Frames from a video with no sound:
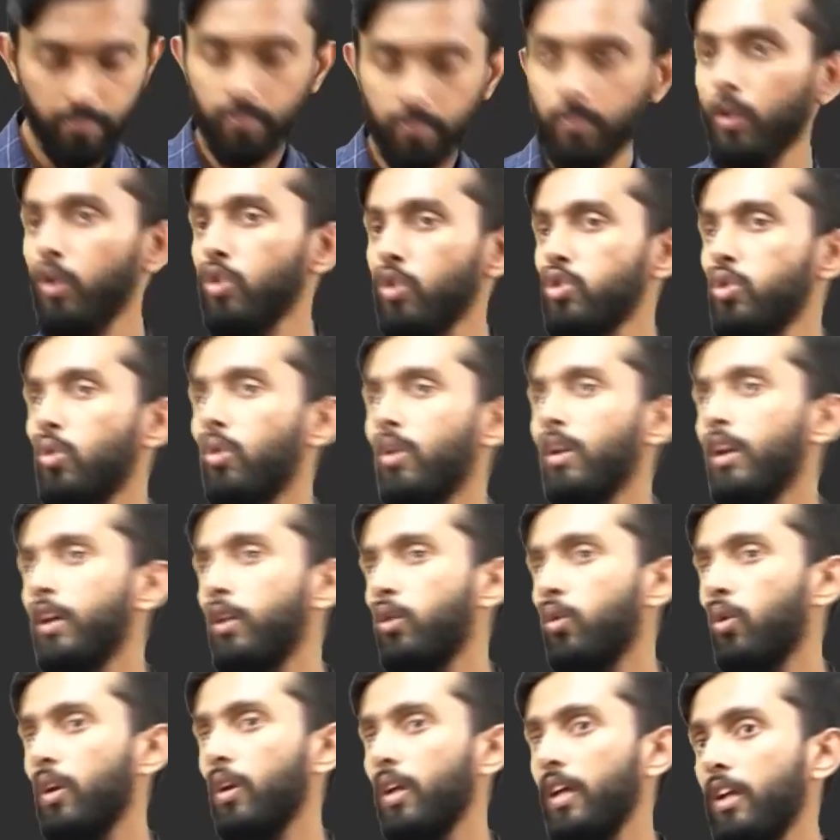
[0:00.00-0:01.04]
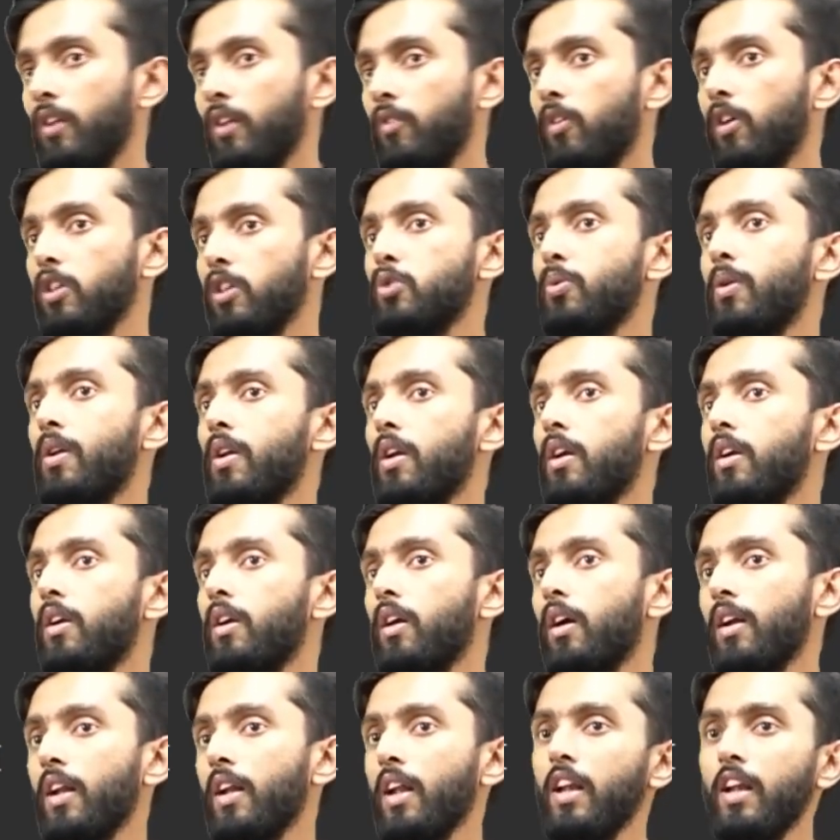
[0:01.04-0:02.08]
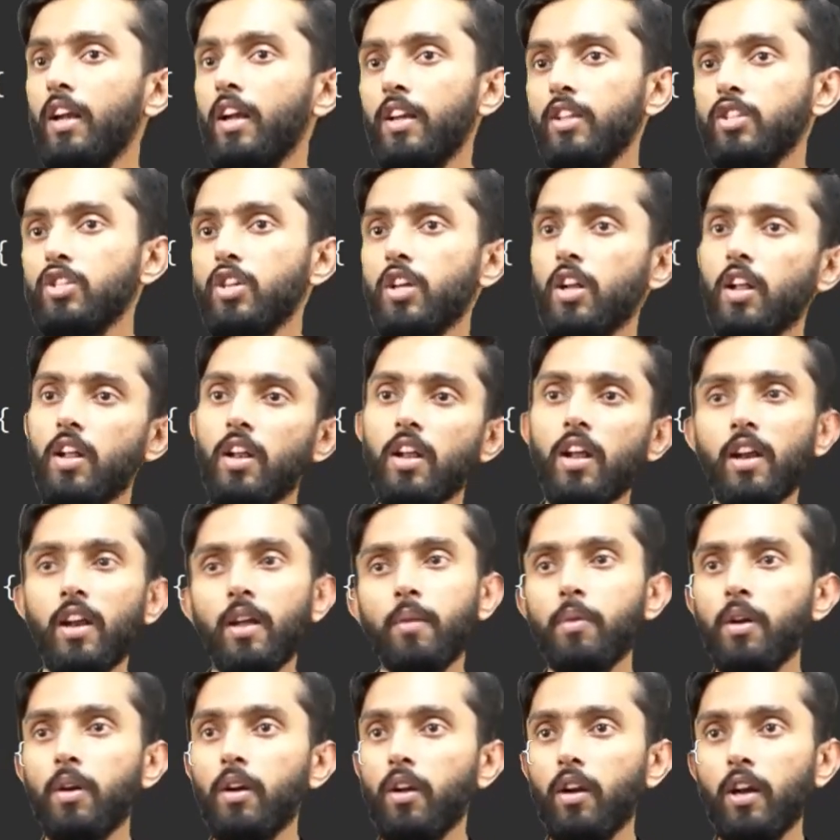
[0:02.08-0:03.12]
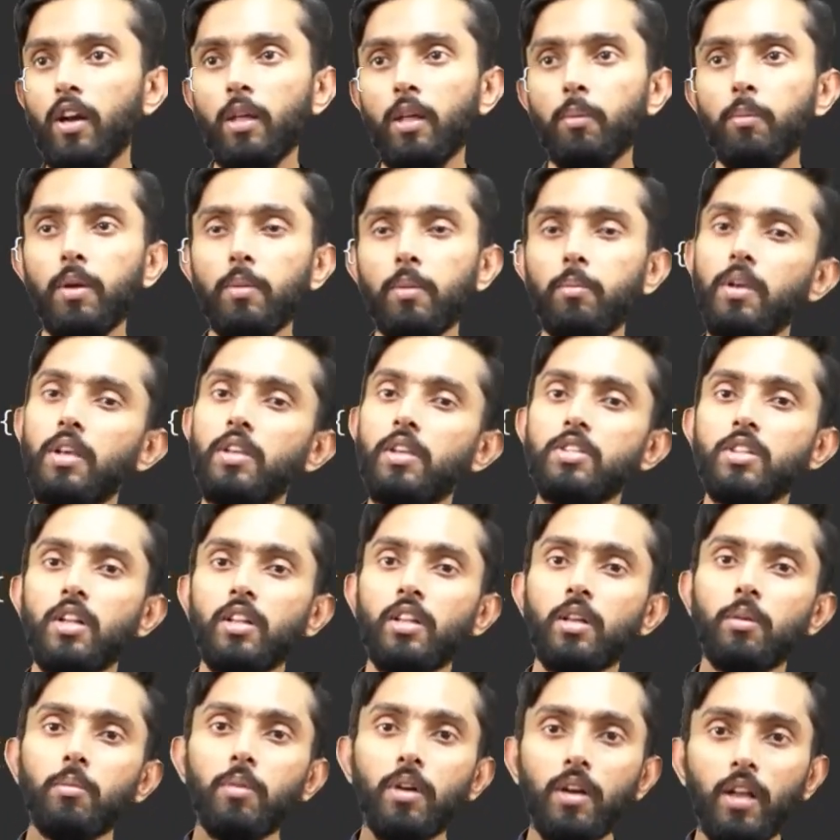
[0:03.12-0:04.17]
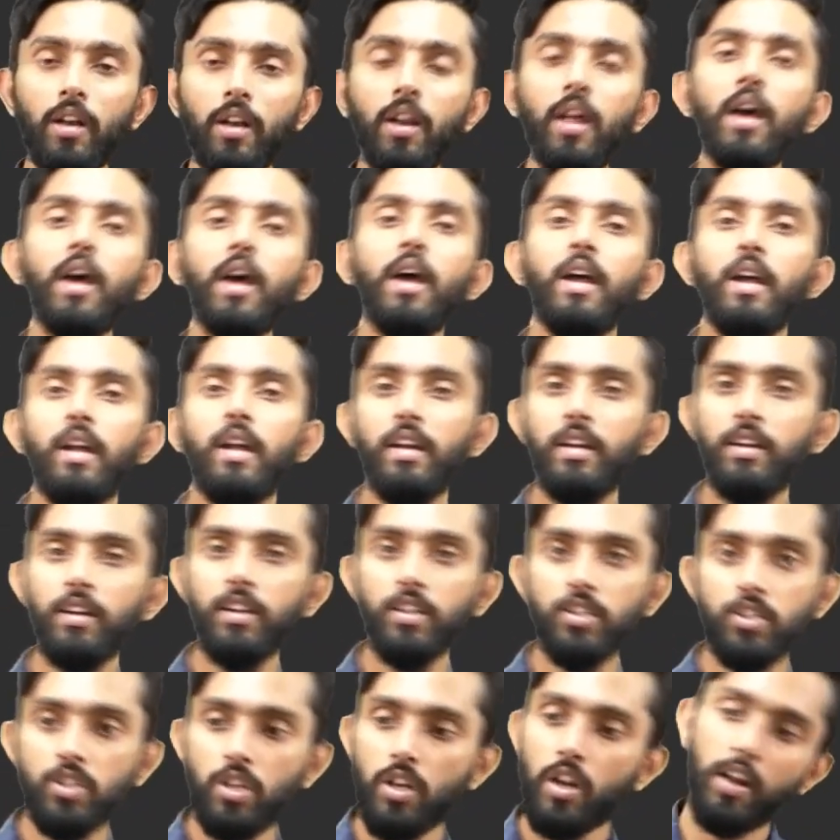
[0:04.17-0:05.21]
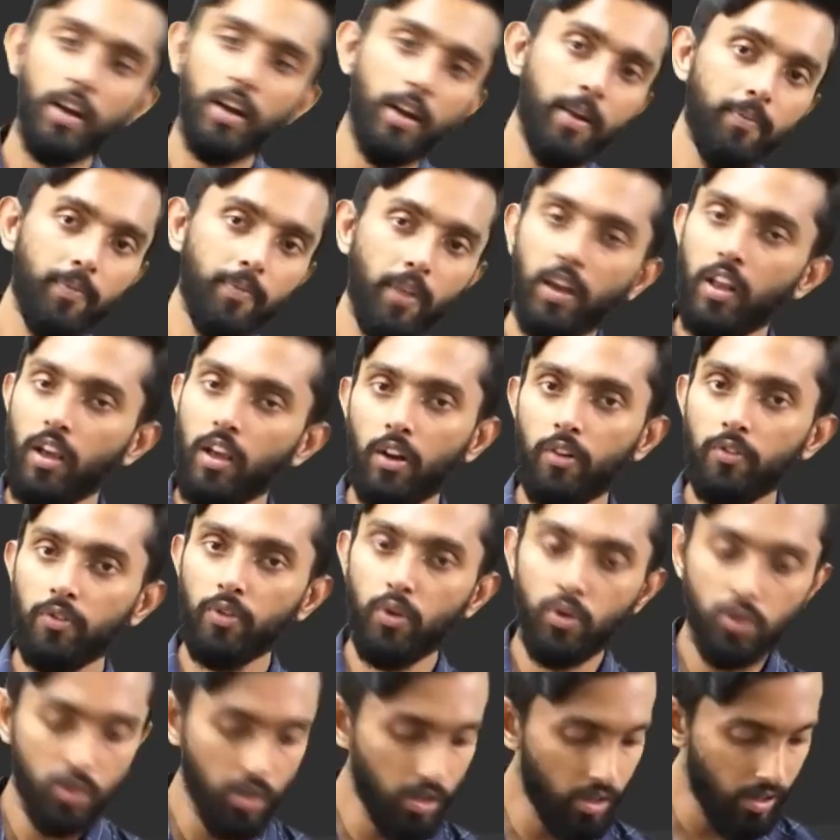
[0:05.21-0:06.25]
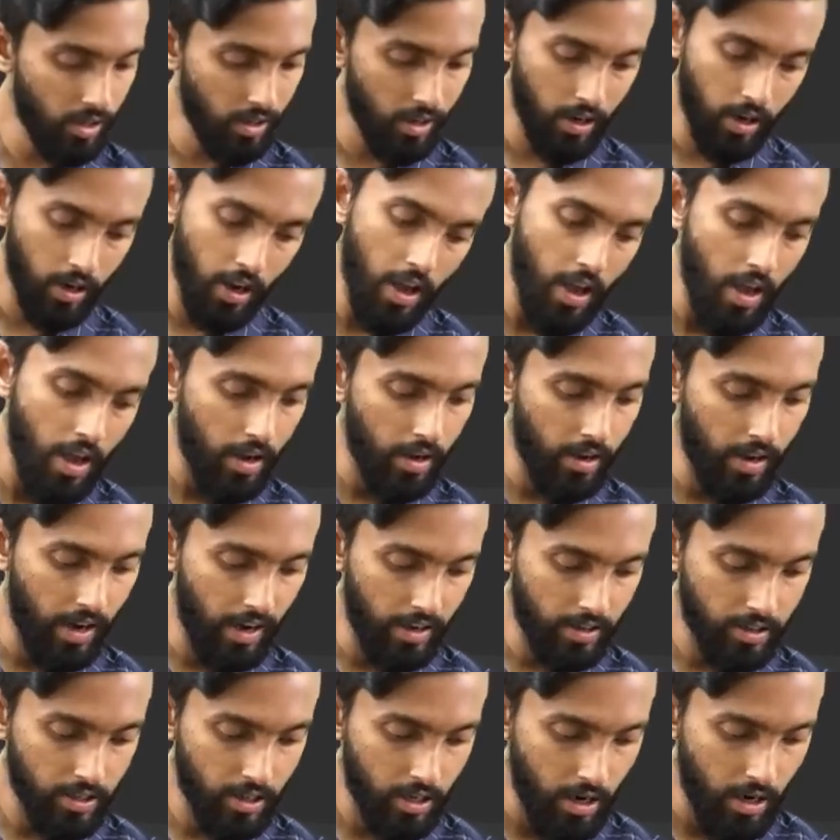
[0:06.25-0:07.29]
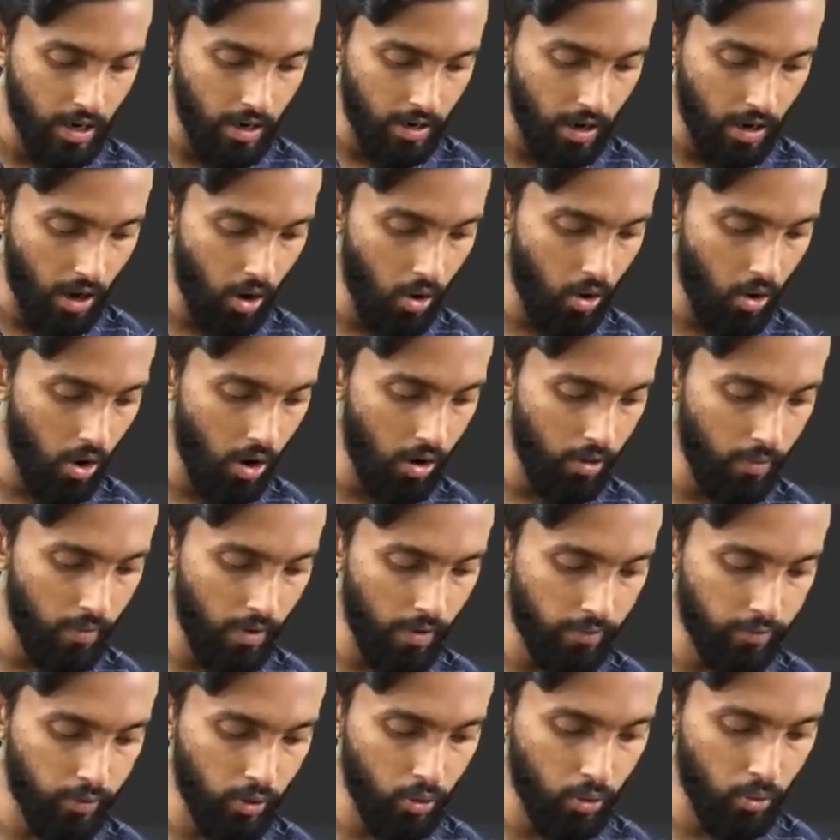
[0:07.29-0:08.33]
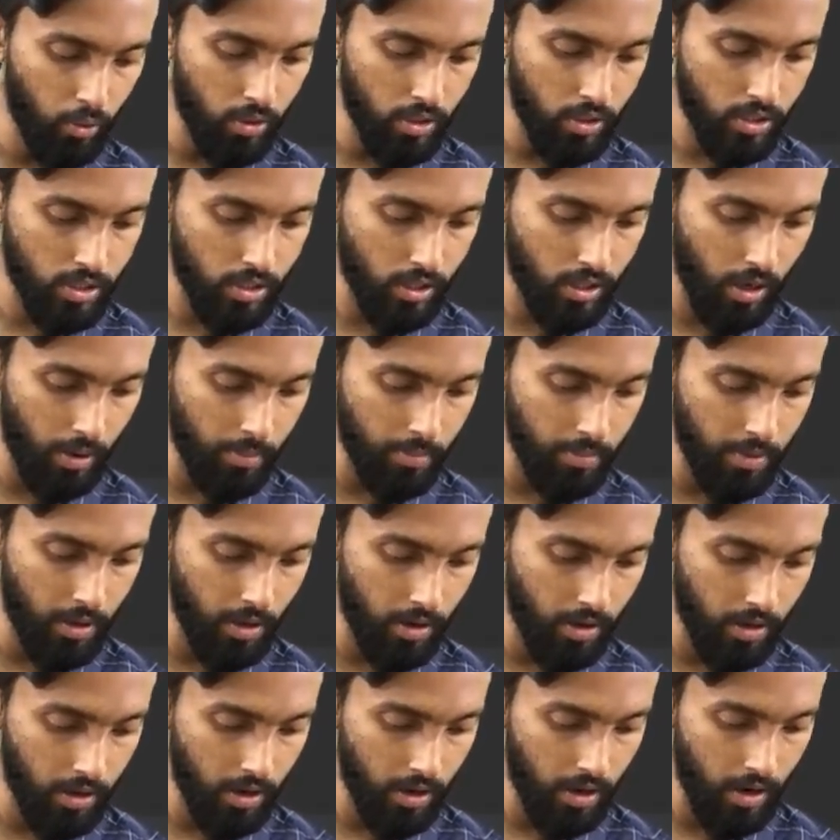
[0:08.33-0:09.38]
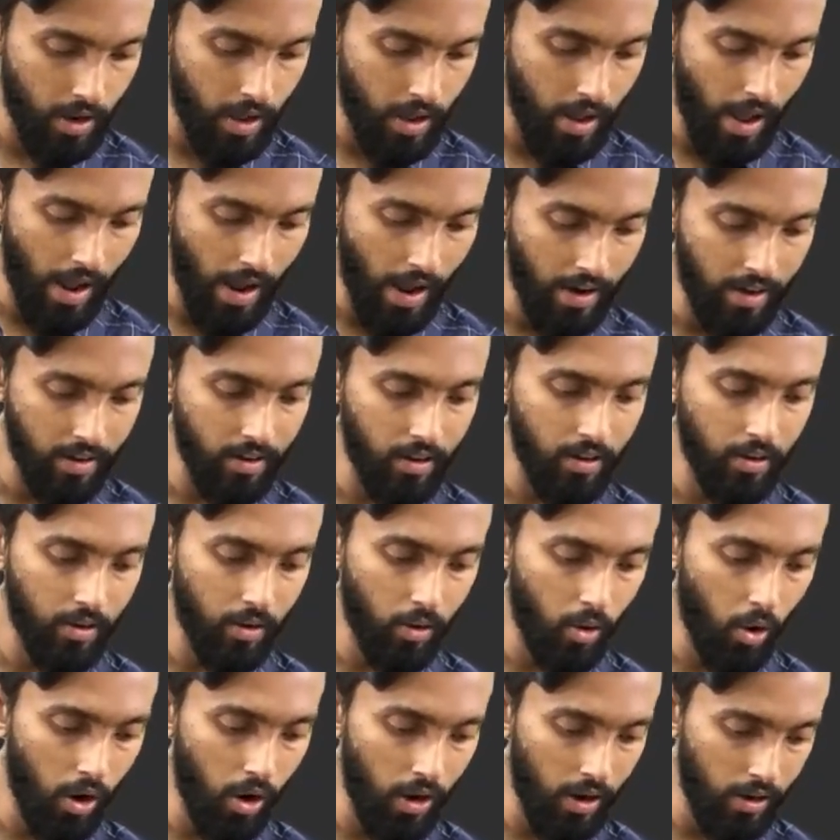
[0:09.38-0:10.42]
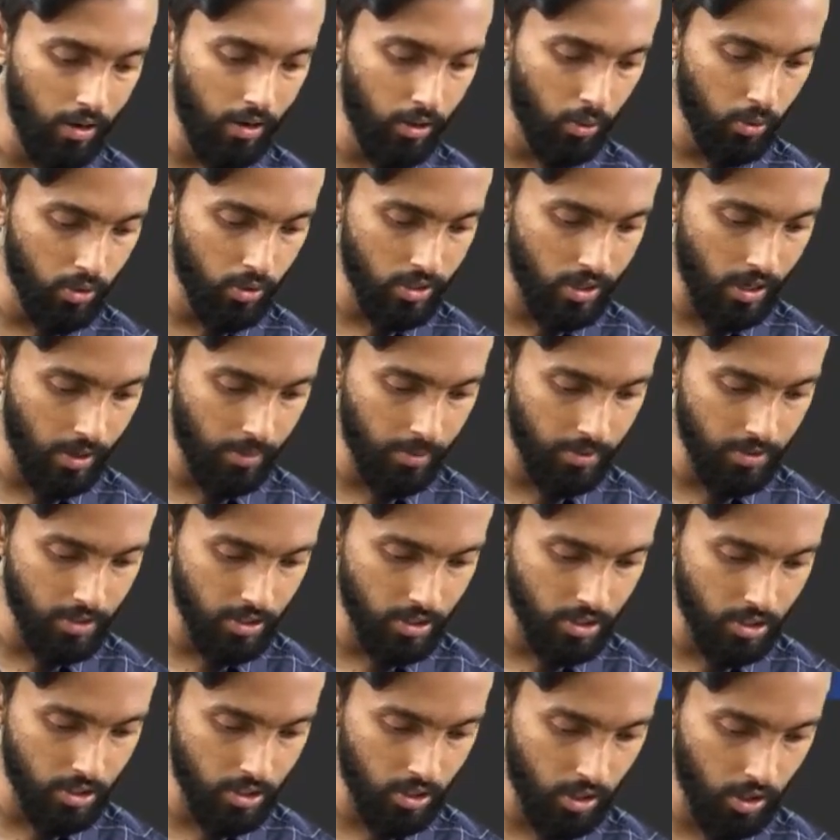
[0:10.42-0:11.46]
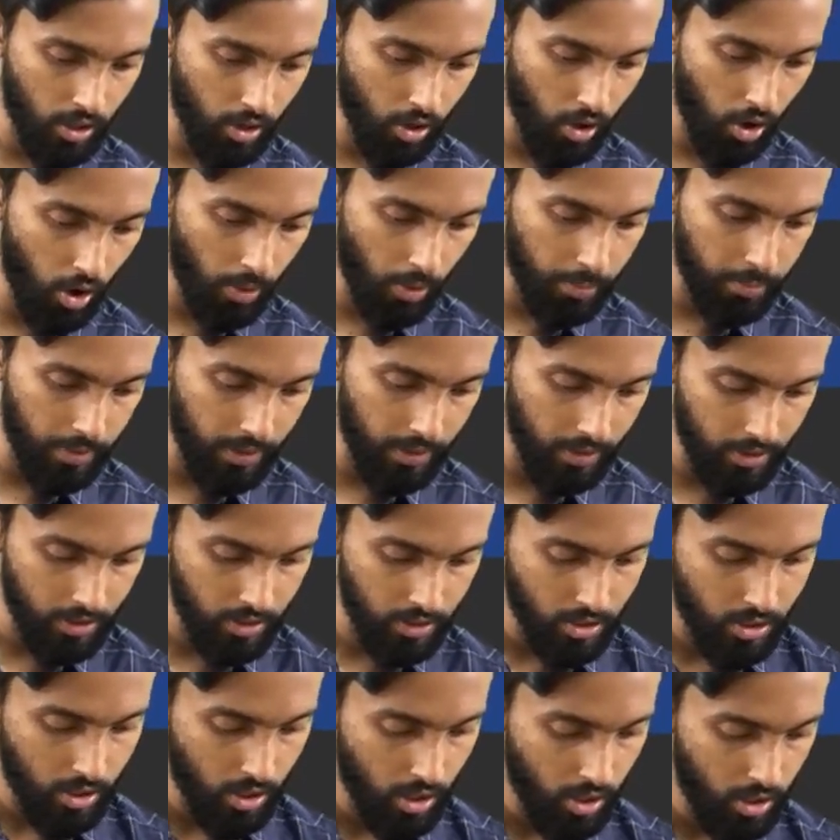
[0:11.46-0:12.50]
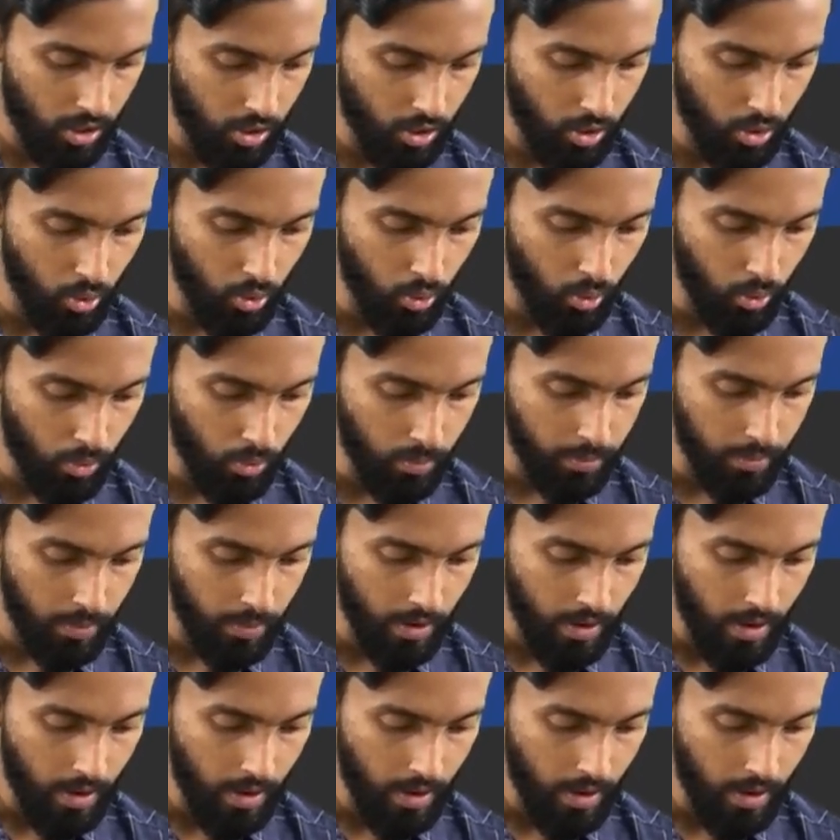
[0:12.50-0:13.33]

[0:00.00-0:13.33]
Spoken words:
Because you only told, inverse will return an integer array and I am returning B. B is nothing but an integer array. Any confusion till here? Great. Now, all we have to do is, come here and all I will do is, let me just copy this loop.